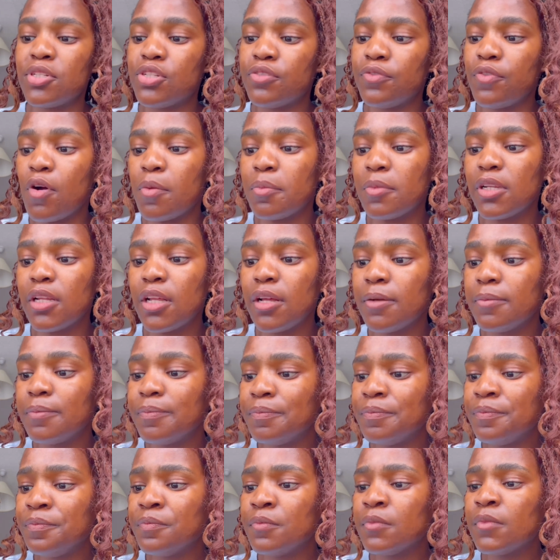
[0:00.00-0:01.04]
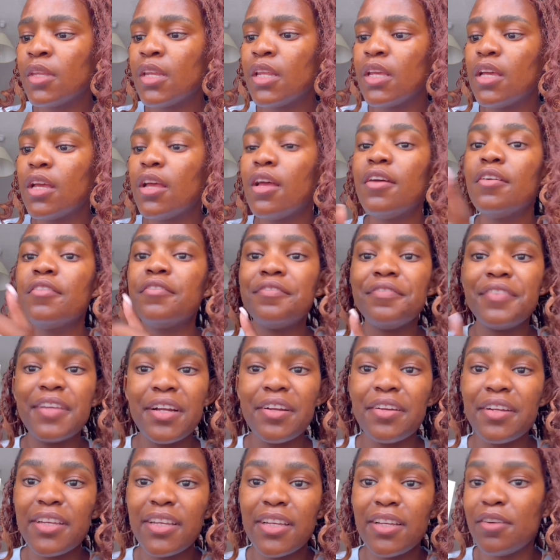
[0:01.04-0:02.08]
formula.
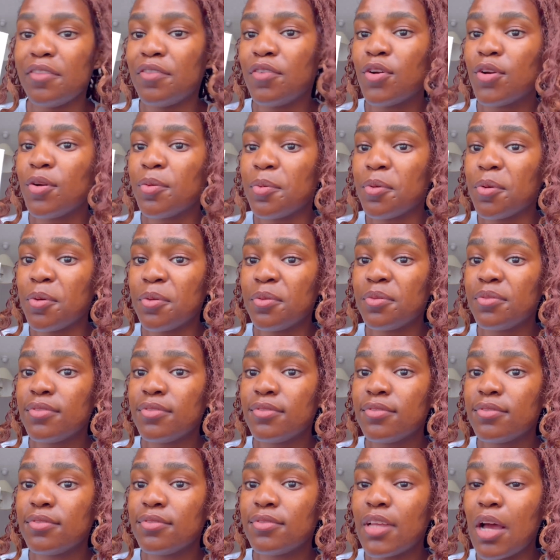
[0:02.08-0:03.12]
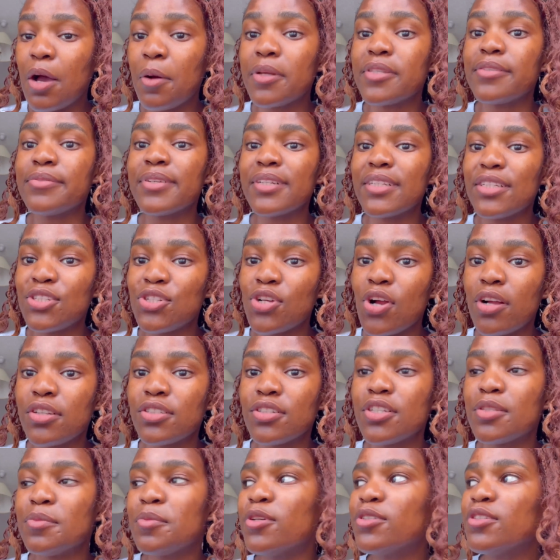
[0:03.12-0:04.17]
Very affordable. I was really shocked
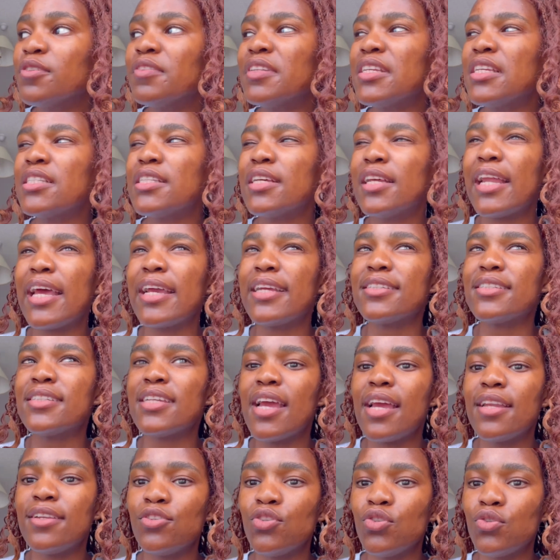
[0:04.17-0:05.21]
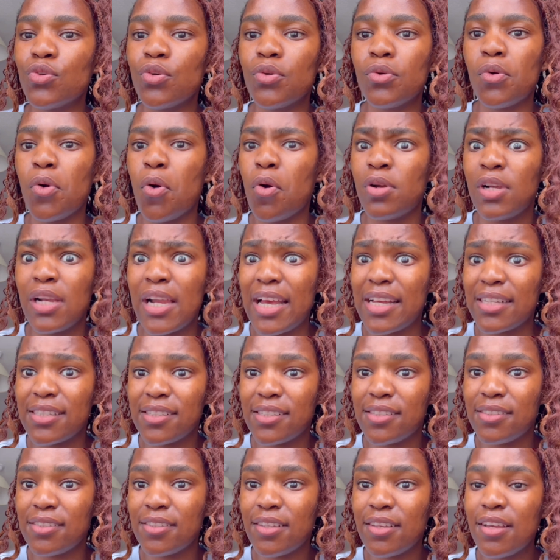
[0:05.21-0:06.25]
because most of these are like €10 or
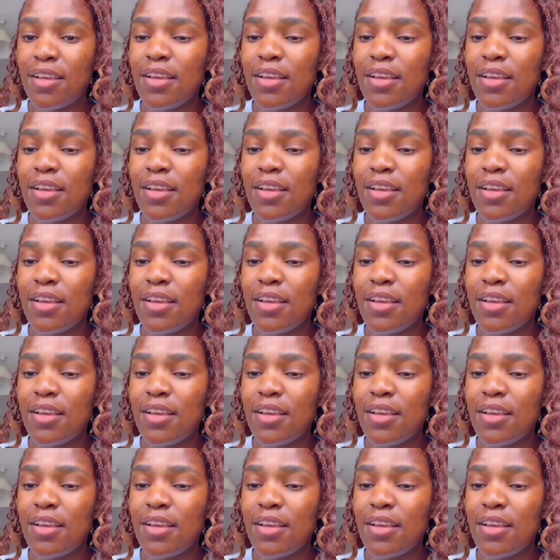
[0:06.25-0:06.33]
less.